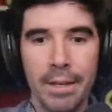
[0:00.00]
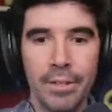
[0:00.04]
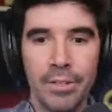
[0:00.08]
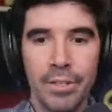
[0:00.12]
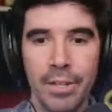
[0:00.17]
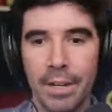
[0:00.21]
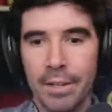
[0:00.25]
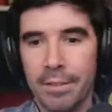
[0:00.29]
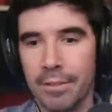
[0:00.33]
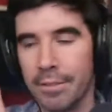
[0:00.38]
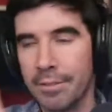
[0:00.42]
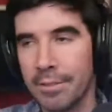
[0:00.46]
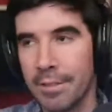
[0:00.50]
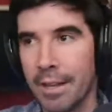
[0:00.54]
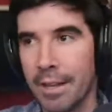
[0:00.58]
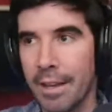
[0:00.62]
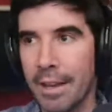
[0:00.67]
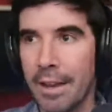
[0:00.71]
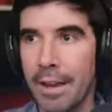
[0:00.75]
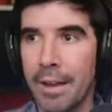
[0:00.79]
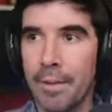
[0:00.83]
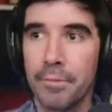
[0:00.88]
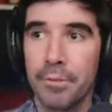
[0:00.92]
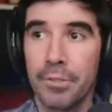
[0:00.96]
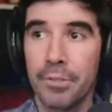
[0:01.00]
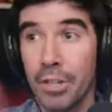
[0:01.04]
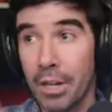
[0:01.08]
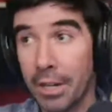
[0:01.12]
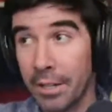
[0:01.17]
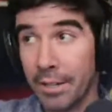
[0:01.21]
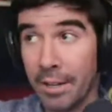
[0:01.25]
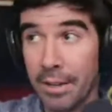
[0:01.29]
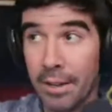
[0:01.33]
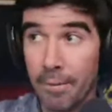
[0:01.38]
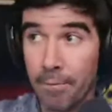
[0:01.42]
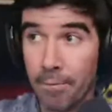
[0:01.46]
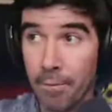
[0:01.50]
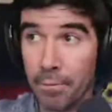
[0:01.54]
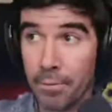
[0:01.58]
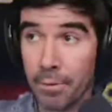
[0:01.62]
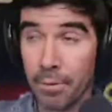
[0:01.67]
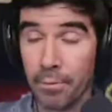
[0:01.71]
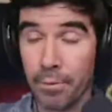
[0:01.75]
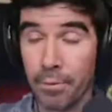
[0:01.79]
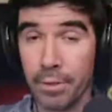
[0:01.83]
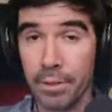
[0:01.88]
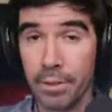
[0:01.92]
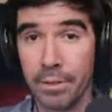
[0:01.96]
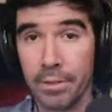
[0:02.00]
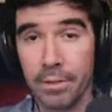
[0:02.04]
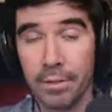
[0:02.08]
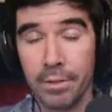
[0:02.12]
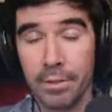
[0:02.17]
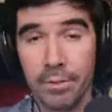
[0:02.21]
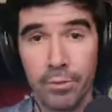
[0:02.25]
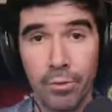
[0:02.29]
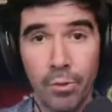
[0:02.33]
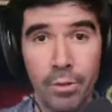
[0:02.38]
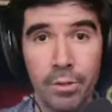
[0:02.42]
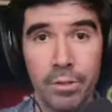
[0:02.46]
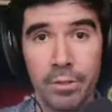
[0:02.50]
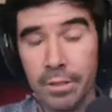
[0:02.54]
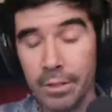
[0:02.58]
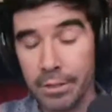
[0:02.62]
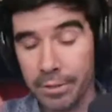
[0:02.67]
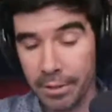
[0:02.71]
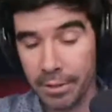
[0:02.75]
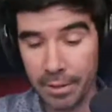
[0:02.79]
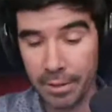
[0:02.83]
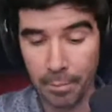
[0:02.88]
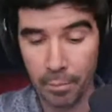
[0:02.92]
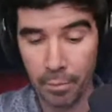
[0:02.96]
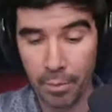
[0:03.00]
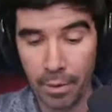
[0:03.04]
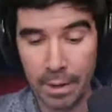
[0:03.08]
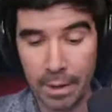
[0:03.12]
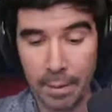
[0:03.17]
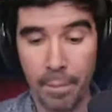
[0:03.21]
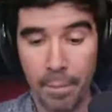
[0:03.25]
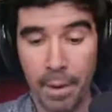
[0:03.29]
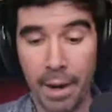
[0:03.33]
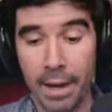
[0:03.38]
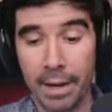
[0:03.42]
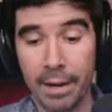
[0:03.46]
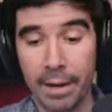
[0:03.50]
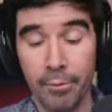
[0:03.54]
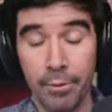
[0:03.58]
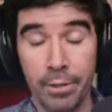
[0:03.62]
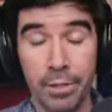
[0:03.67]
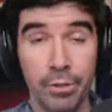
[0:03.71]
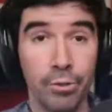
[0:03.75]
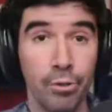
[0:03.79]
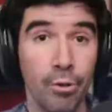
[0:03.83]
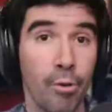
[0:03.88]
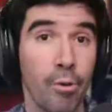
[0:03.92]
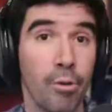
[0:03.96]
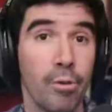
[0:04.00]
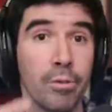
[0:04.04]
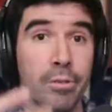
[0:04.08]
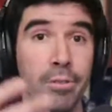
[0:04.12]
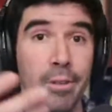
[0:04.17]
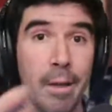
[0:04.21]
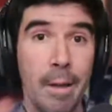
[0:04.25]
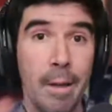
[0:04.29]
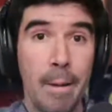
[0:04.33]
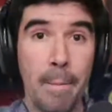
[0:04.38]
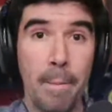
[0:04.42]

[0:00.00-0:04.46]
check the times, check data from different sources, and then bring back a result